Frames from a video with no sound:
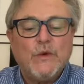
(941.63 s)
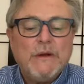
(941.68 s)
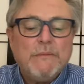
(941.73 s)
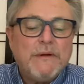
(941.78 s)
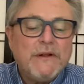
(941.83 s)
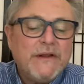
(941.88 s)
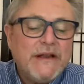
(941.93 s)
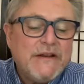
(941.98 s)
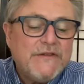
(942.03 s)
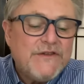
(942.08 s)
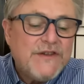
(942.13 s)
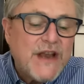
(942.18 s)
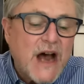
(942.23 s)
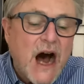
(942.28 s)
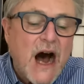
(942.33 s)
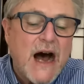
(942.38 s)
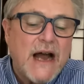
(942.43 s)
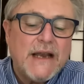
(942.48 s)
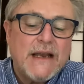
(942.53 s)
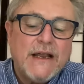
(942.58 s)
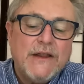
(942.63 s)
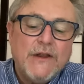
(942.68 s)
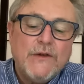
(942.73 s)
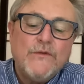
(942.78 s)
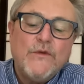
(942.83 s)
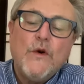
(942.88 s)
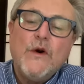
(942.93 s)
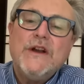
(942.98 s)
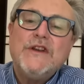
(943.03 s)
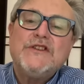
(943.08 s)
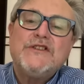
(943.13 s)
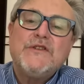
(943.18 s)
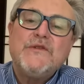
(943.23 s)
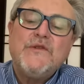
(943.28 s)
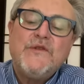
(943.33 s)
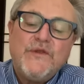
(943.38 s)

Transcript: We believe not in the voice of